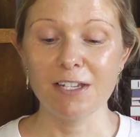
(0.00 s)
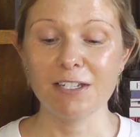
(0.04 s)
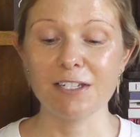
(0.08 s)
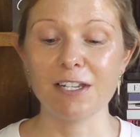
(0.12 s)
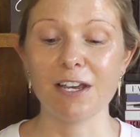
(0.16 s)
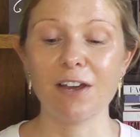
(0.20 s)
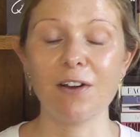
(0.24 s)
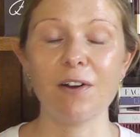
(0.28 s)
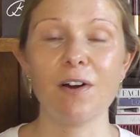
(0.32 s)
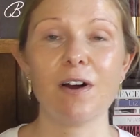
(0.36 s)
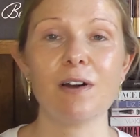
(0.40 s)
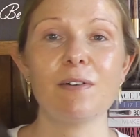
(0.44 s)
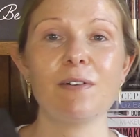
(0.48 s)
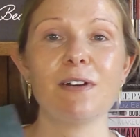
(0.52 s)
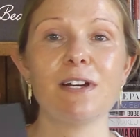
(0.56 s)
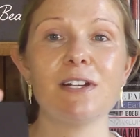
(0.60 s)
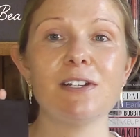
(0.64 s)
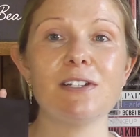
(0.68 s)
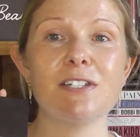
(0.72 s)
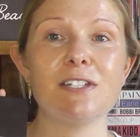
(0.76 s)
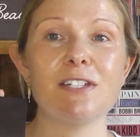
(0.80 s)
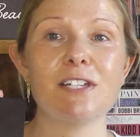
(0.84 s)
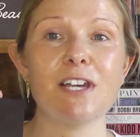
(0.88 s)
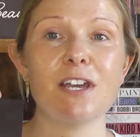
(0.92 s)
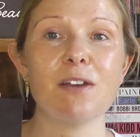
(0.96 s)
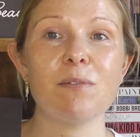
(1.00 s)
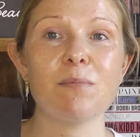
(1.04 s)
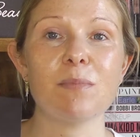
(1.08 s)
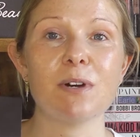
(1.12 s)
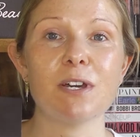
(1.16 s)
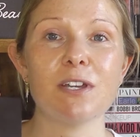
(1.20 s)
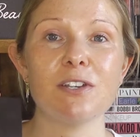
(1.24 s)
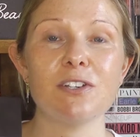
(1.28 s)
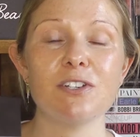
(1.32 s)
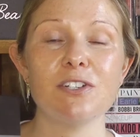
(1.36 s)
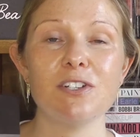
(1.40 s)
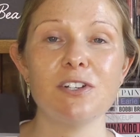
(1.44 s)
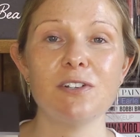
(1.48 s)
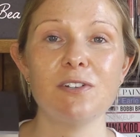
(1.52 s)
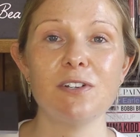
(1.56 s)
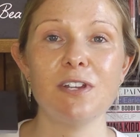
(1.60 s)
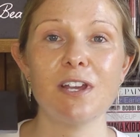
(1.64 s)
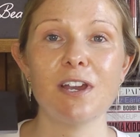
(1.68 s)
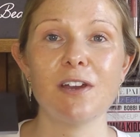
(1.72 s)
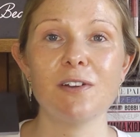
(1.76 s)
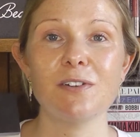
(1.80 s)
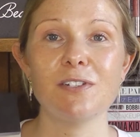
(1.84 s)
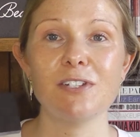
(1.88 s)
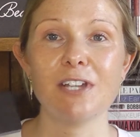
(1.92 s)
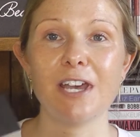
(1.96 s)
So I'm going to take my
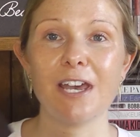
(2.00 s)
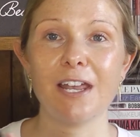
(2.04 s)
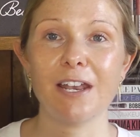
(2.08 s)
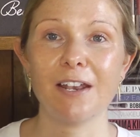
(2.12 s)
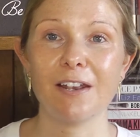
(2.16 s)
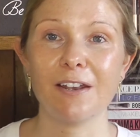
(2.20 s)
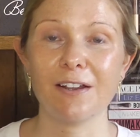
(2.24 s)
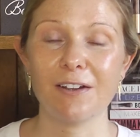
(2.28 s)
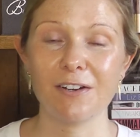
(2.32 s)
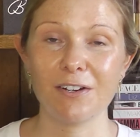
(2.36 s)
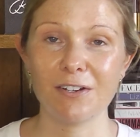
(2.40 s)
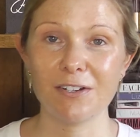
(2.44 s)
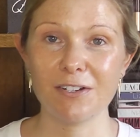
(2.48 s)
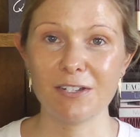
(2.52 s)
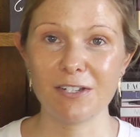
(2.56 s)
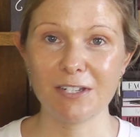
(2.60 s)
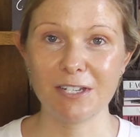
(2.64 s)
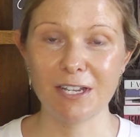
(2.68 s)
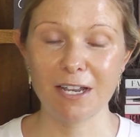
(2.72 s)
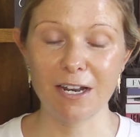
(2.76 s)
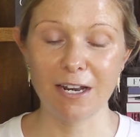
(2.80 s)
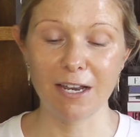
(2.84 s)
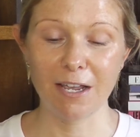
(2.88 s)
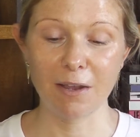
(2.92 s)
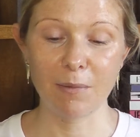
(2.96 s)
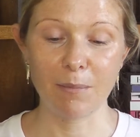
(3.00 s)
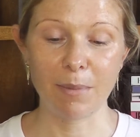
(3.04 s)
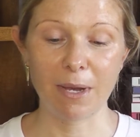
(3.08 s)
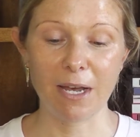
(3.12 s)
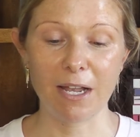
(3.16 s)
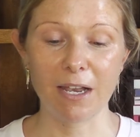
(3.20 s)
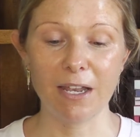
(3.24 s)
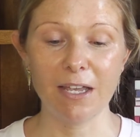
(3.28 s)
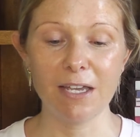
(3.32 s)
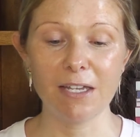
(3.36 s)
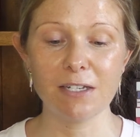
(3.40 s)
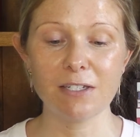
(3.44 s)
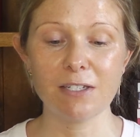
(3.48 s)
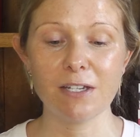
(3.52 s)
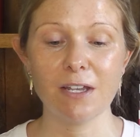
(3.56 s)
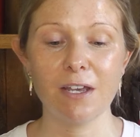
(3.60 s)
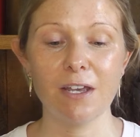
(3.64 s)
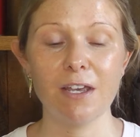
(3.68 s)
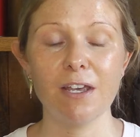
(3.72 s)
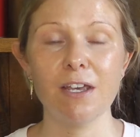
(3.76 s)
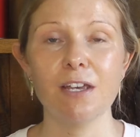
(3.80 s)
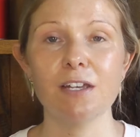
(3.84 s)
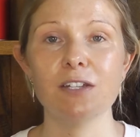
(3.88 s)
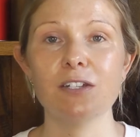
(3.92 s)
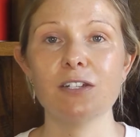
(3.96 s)
Studio 10 concealing palette.
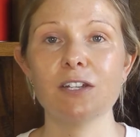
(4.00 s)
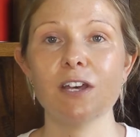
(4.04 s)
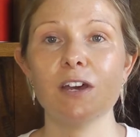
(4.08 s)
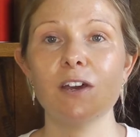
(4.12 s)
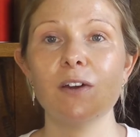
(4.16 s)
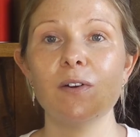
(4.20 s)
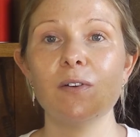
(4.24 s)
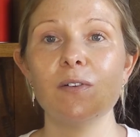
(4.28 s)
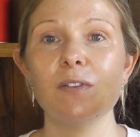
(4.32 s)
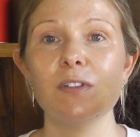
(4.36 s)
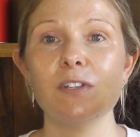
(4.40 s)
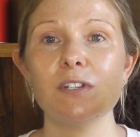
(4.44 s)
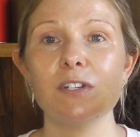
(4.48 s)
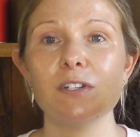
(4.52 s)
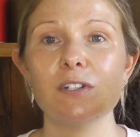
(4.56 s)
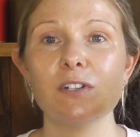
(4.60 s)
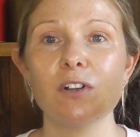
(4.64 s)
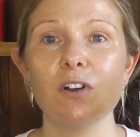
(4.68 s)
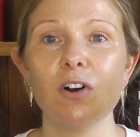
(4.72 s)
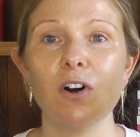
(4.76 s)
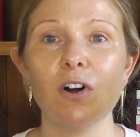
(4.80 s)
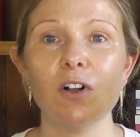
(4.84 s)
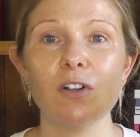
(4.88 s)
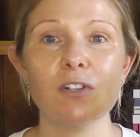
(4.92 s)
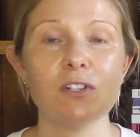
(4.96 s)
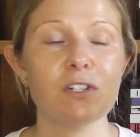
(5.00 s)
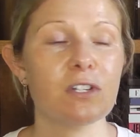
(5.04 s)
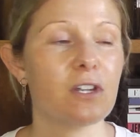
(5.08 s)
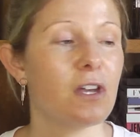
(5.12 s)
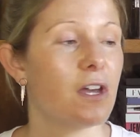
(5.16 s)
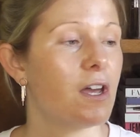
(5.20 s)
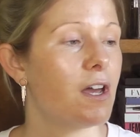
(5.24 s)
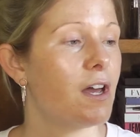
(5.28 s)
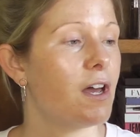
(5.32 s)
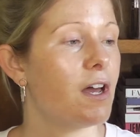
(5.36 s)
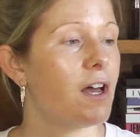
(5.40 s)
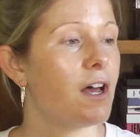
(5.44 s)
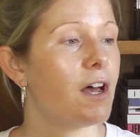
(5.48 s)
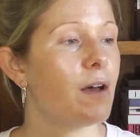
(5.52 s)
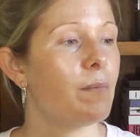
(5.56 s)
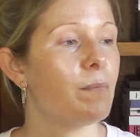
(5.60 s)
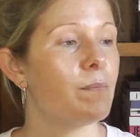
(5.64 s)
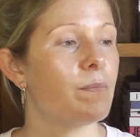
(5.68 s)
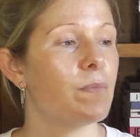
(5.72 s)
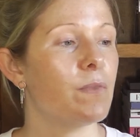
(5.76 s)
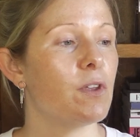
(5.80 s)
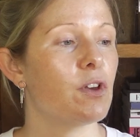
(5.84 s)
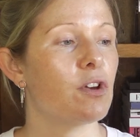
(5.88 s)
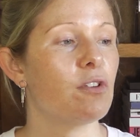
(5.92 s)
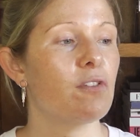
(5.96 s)
So this has got
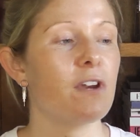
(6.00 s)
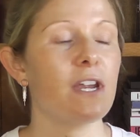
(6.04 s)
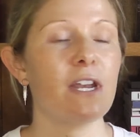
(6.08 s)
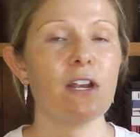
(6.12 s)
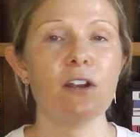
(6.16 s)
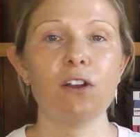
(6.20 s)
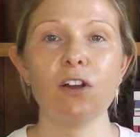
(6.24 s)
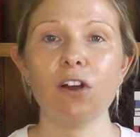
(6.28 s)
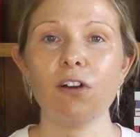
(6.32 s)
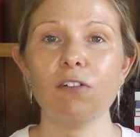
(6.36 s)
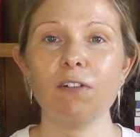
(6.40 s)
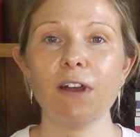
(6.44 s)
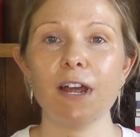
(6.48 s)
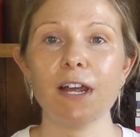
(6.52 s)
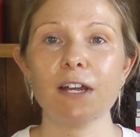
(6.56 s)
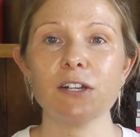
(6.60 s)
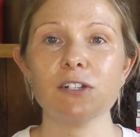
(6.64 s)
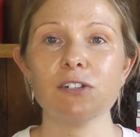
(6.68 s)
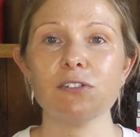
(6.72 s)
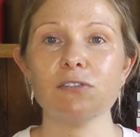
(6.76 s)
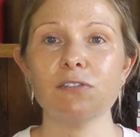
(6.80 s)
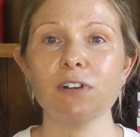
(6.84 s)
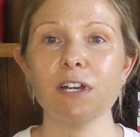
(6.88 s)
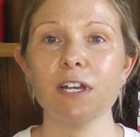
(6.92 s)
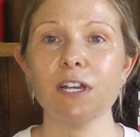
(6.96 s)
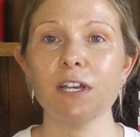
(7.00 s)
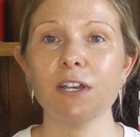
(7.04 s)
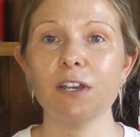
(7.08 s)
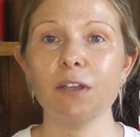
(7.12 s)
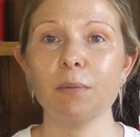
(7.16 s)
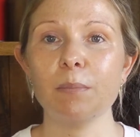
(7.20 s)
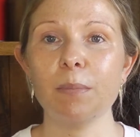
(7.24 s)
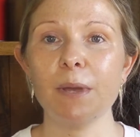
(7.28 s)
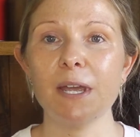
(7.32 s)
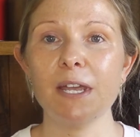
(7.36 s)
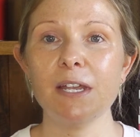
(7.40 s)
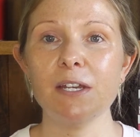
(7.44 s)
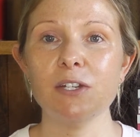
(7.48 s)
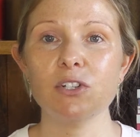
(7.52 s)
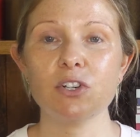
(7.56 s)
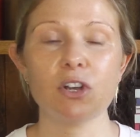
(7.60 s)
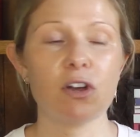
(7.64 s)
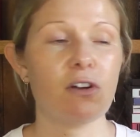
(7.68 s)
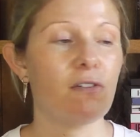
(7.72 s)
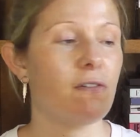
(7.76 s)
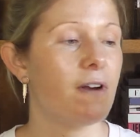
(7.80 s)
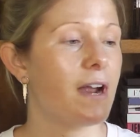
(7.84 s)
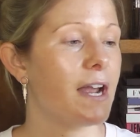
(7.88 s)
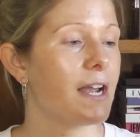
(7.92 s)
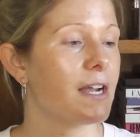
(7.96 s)
your green corrector in, your peach
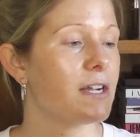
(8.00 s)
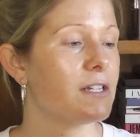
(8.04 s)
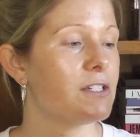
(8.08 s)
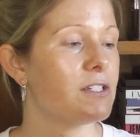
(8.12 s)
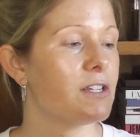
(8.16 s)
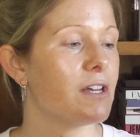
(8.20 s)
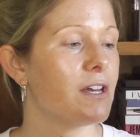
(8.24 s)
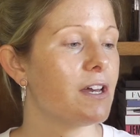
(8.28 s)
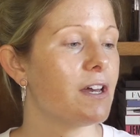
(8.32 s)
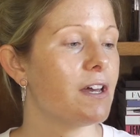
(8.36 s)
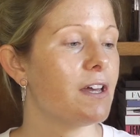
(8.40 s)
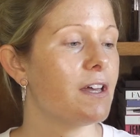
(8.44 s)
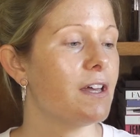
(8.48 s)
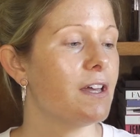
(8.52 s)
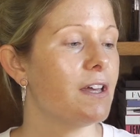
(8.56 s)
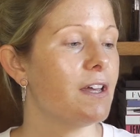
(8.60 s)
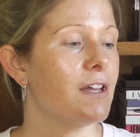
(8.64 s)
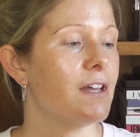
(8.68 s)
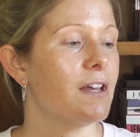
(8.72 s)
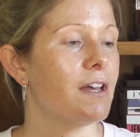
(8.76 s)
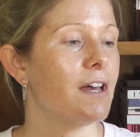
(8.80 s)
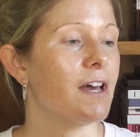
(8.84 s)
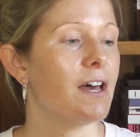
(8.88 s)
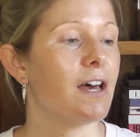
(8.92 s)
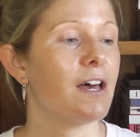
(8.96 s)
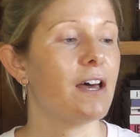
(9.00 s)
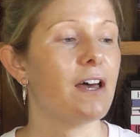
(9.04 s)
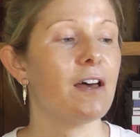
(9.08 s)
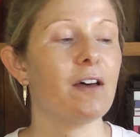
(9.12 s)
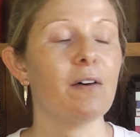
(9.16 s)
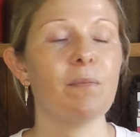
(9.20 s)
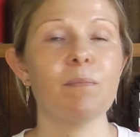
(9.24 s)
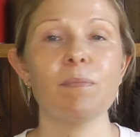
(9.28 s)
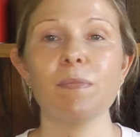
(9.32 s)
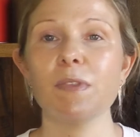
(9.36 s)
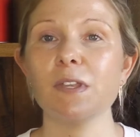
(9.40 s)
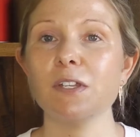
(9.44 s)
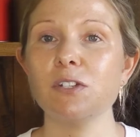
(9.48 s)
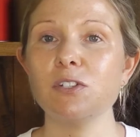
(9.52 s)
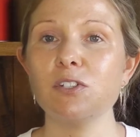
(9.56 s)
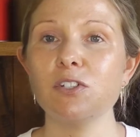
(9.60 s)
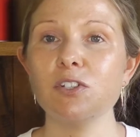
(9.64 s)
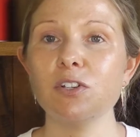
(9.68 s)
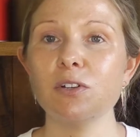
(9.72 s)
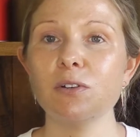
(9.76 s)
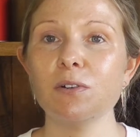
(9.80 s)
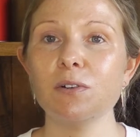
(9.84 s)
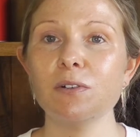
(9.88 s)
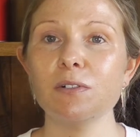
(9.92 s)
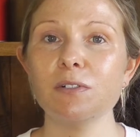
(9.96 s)
corrector, there's
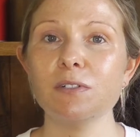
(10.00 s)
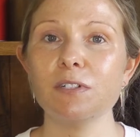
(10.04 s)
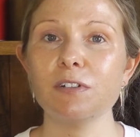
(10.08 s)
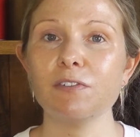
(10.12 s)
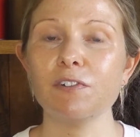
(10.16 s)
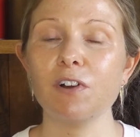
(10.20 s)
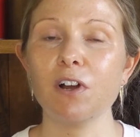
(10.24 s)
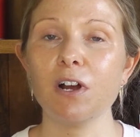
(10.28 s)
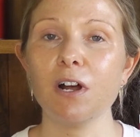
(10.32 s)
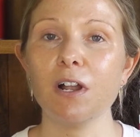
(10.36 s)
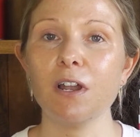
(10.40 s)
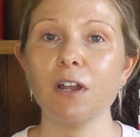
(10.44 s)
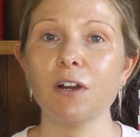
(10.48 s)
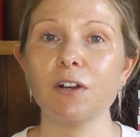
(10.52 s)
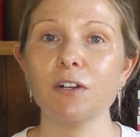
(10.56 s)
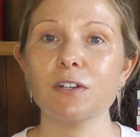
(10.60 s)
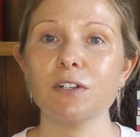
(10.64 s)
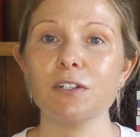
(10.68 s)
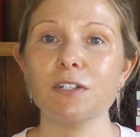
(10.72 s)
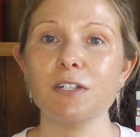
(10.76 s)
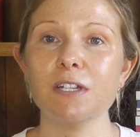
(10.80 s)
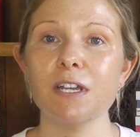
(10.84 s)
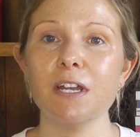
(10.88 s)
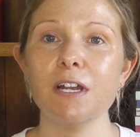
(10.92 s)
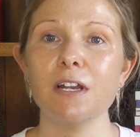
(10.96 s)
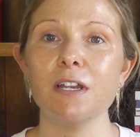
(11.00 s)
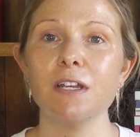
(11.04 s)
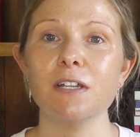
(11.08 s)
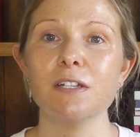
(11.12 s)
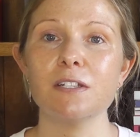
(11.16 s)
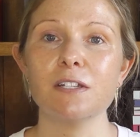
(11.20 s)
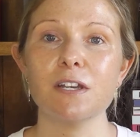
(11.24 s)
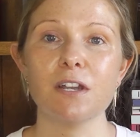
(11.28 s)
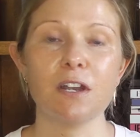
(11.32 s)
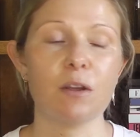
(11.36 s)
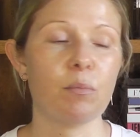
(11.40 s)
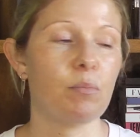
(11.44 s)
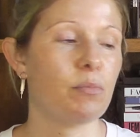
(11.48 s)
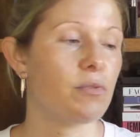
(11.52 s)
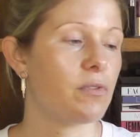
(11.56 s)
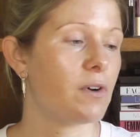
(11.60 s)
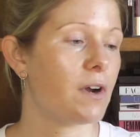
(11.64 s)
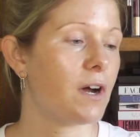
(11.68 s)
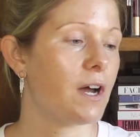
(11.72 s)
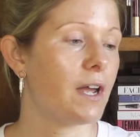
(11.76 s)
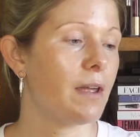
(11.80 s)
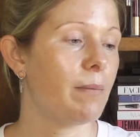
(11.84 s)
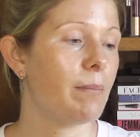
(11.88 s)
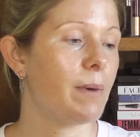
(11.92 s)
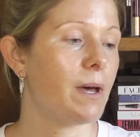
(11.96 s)
two different colour concealers and a
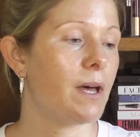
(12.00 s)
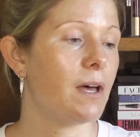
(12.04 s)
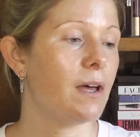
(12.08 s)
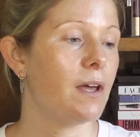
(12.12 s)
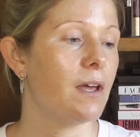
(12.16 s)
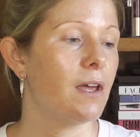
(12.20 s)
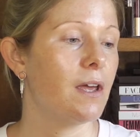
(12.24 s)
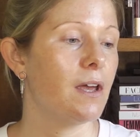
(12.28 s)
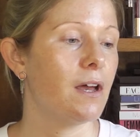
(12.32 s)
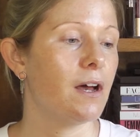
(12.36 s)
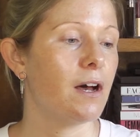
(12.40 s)
primer.